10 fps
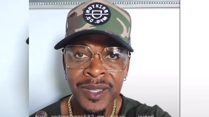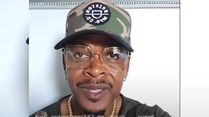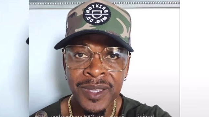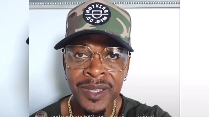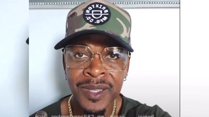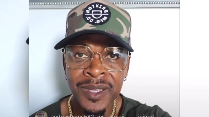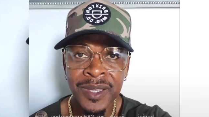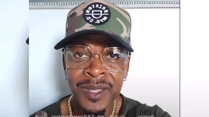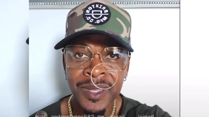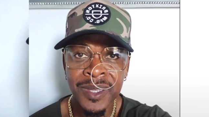
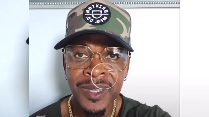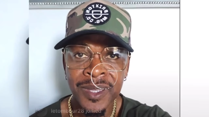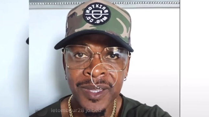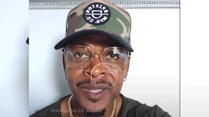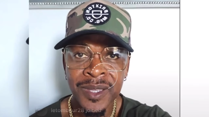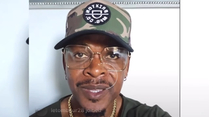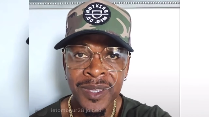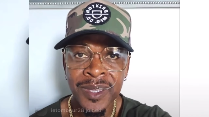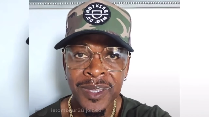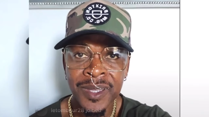
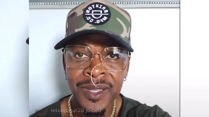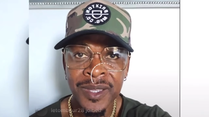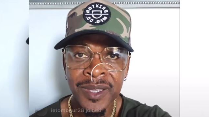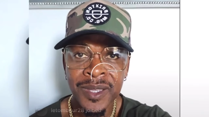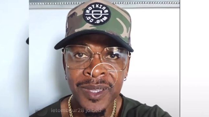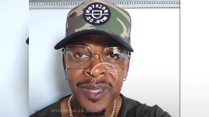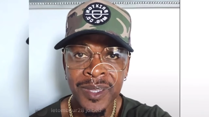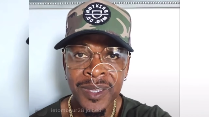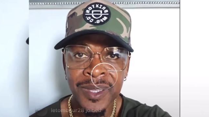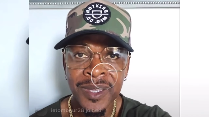
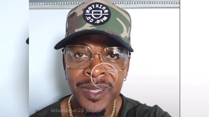Nothing is said.